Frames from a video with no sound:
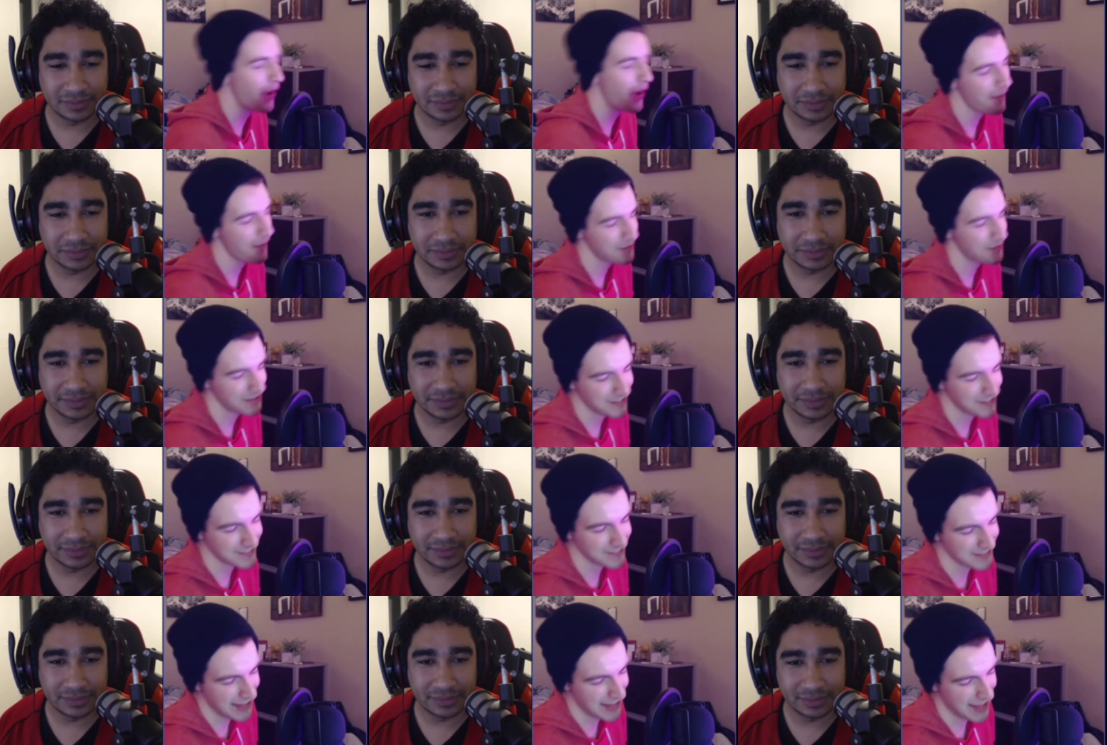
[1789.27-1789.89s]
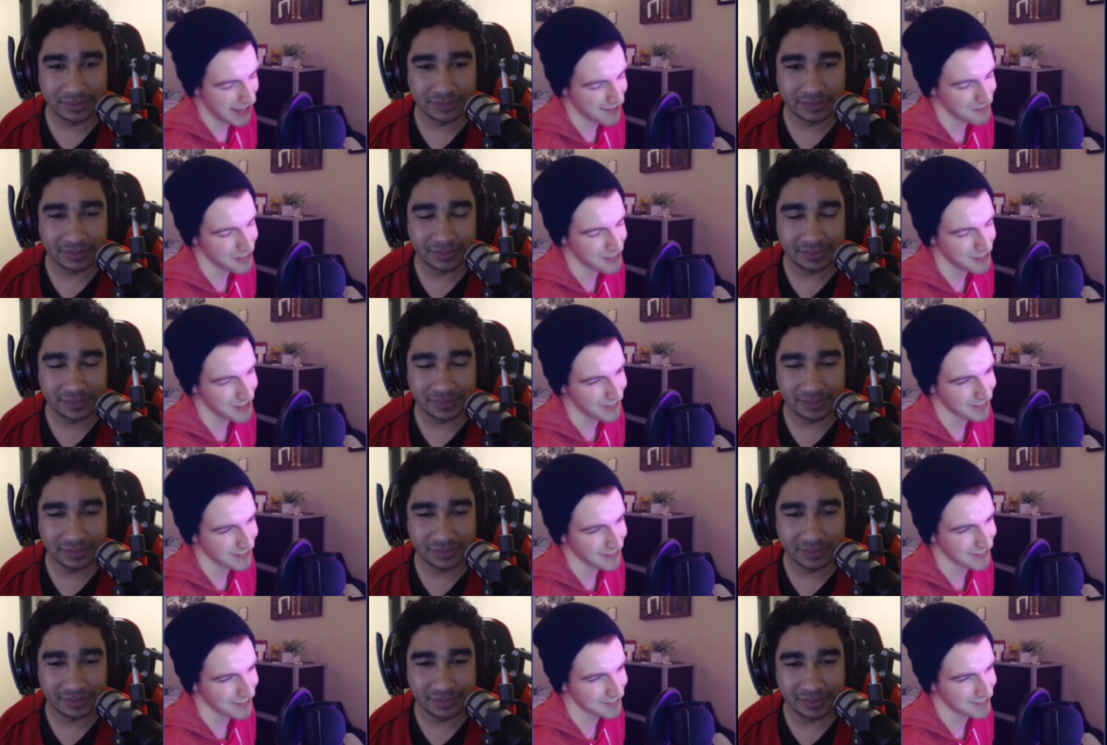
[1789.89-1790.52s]
Speaker 1: happy to have that.
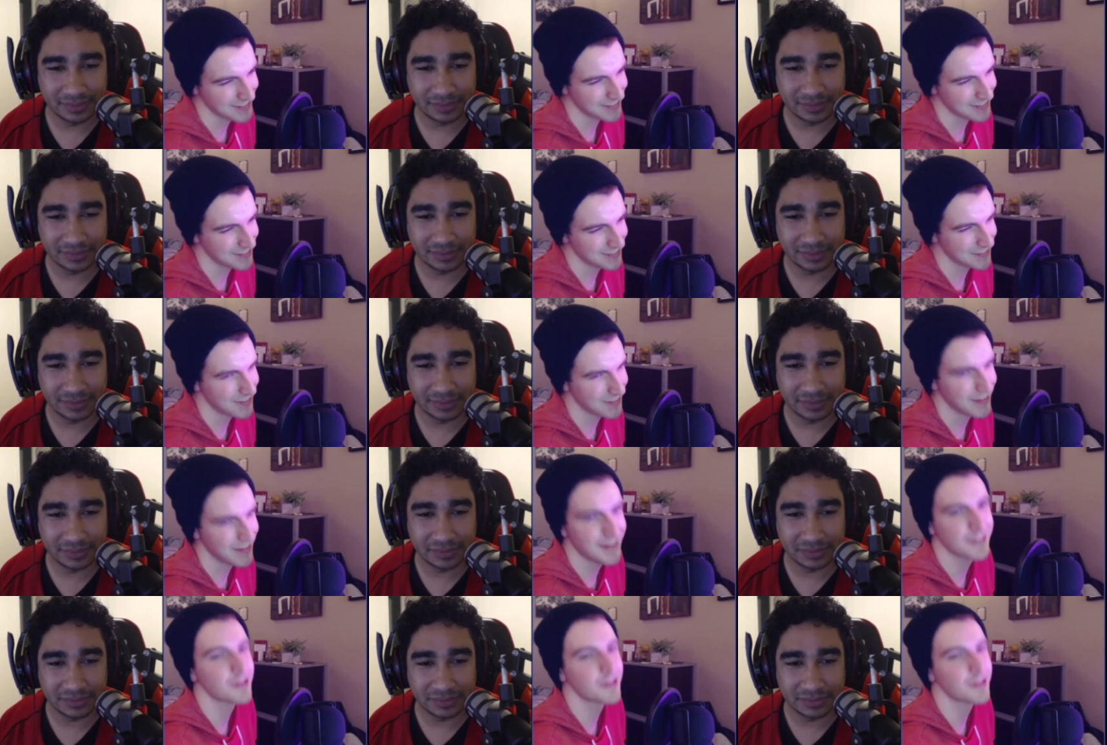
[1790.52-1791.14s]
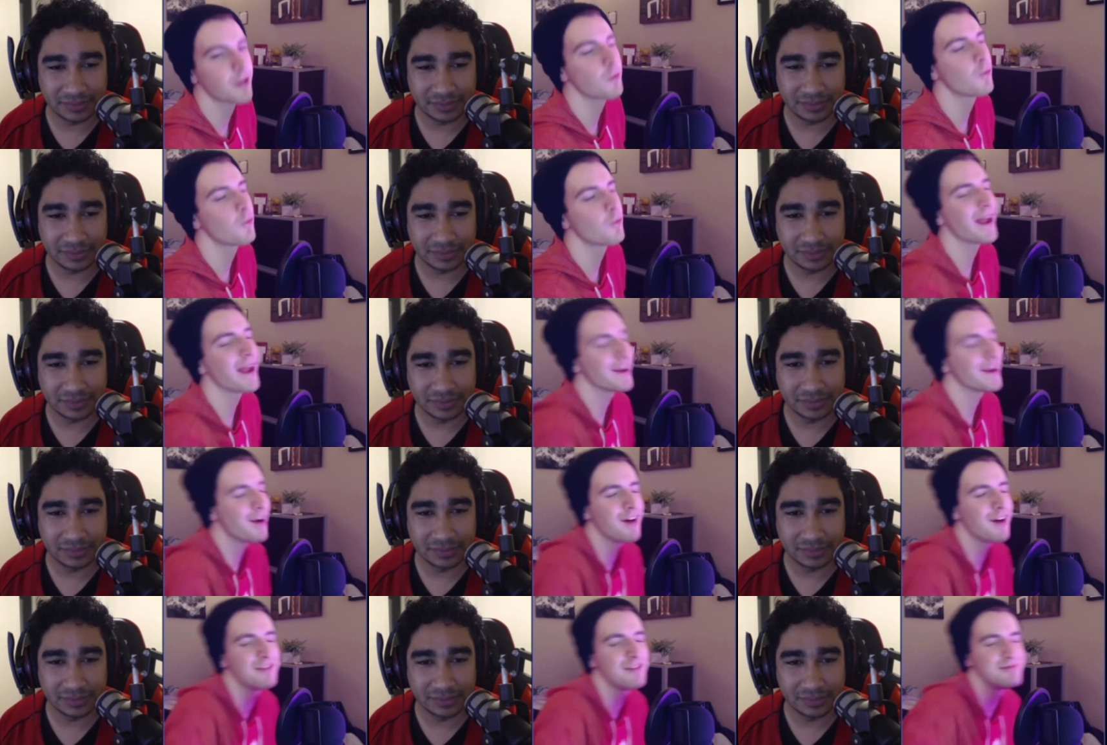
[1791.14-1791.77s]
It, it, it is a weight
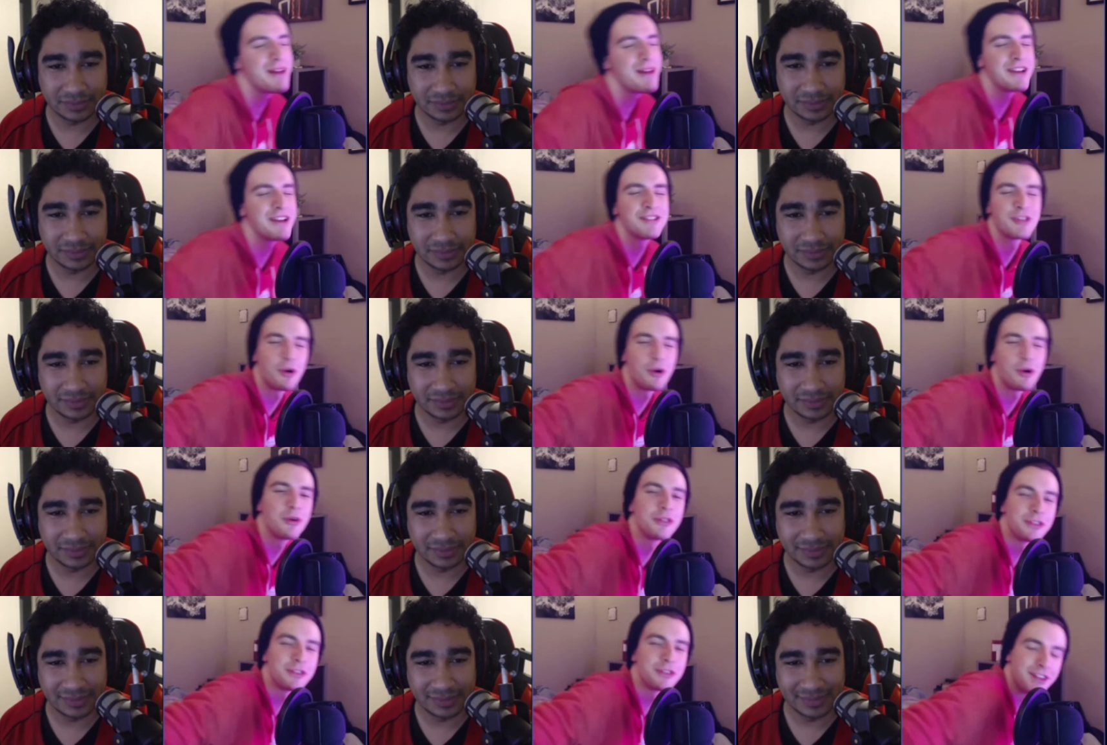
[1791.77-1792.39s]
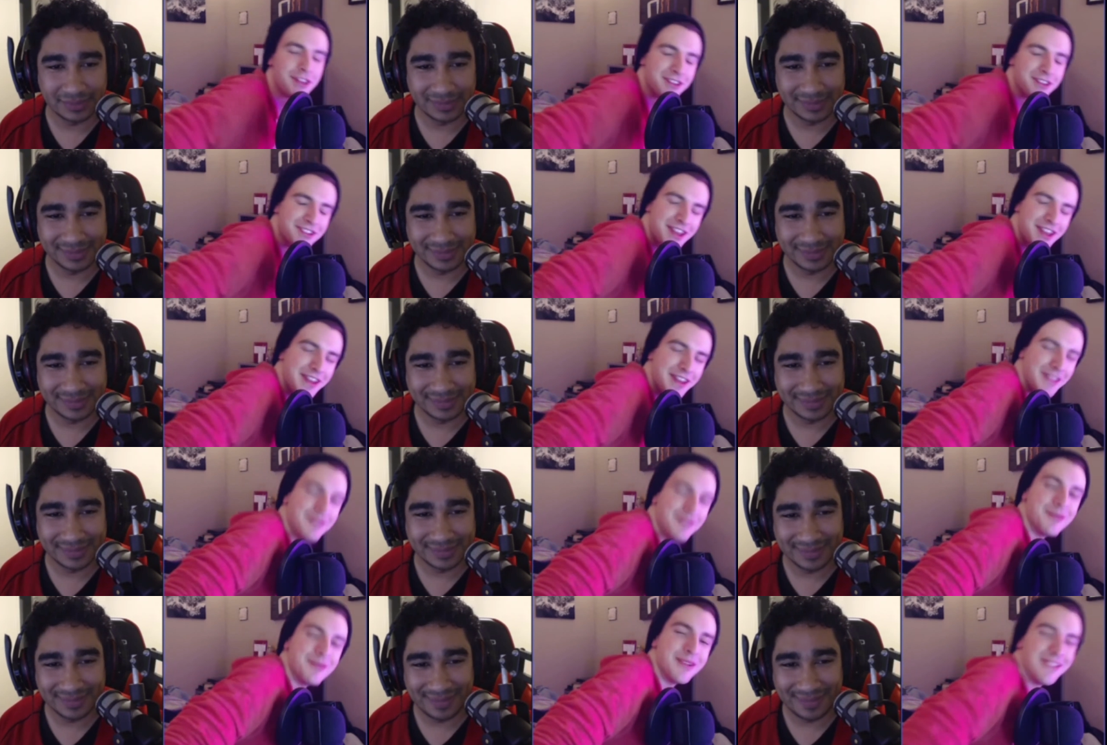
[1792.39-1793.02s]
off my shoulders. I said
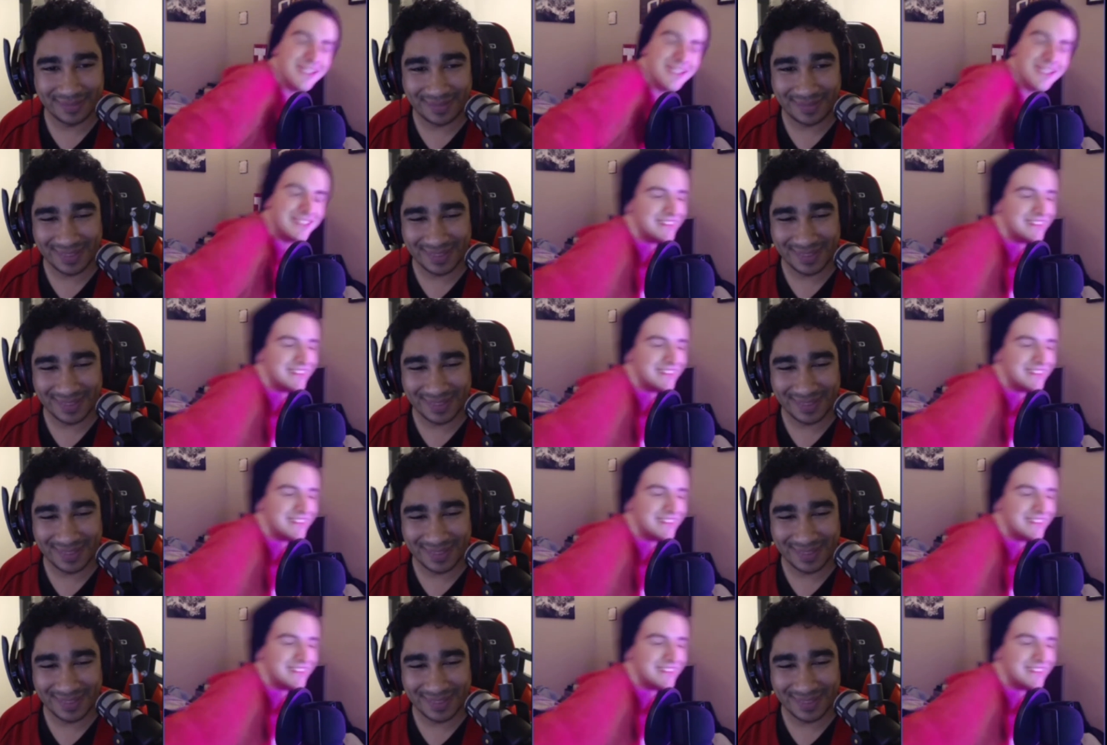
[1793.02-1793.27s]
it, but